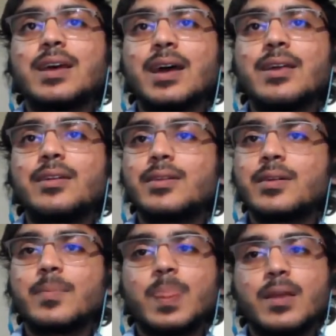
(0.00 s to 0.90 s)
and
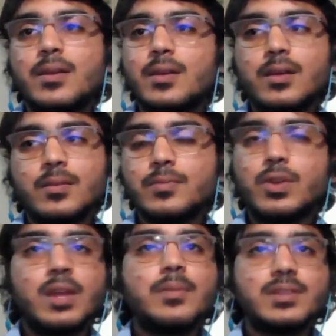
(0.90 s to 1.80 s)
uh, you
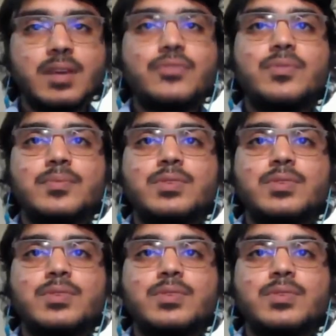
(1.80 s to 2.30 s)
can be safe.